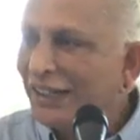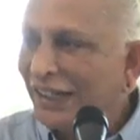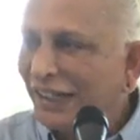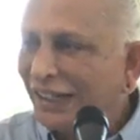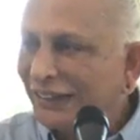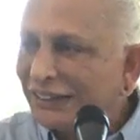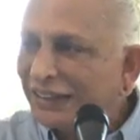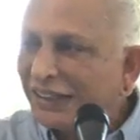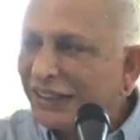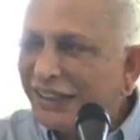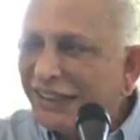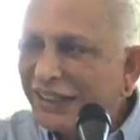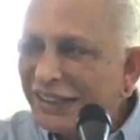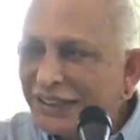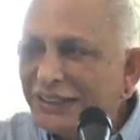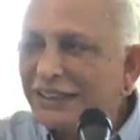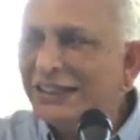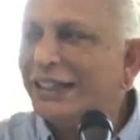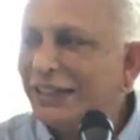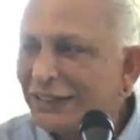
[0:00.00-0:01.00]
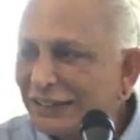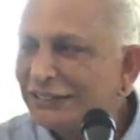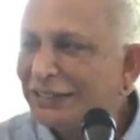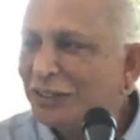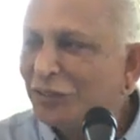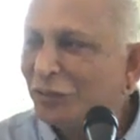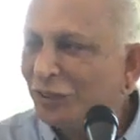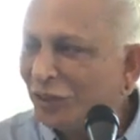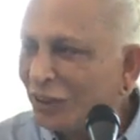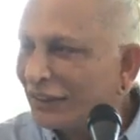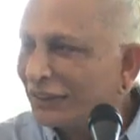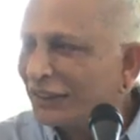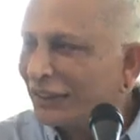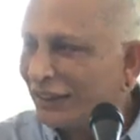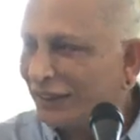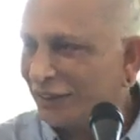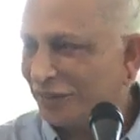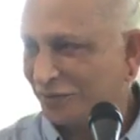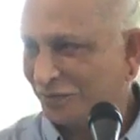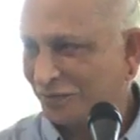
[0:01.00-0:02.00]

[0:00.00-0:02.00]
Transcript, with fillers: And the key there is the Muladhara.